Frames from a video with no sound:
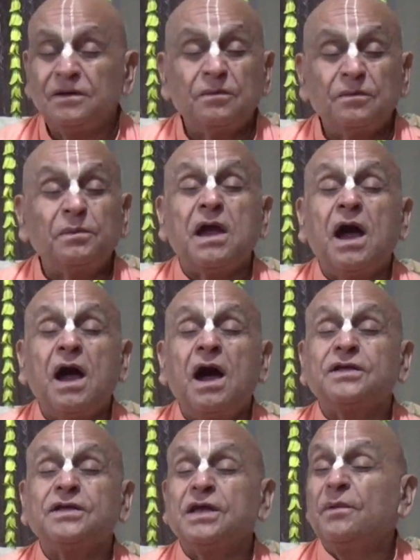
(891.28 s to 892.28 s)

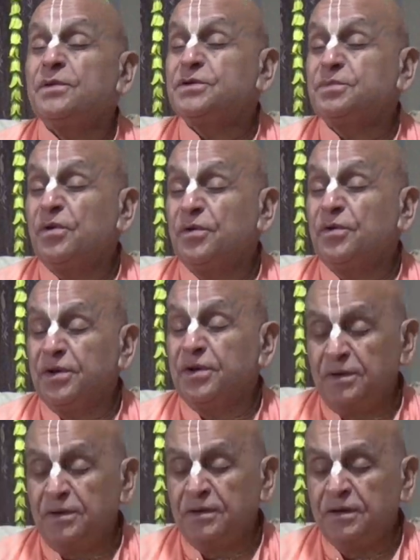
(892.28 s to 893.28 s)
because of his purity.
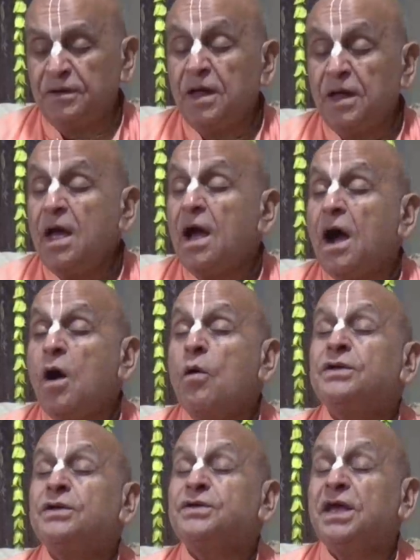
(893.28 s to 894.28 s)
How
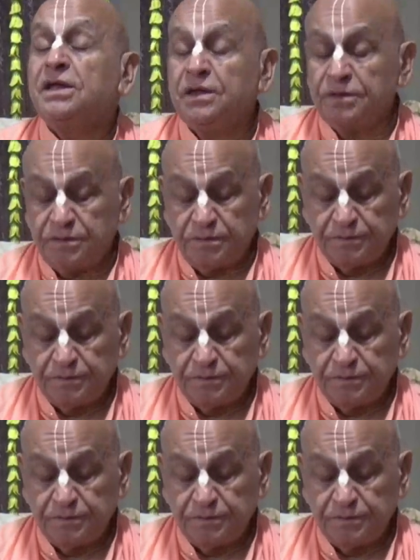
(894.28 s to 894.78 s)
I say this?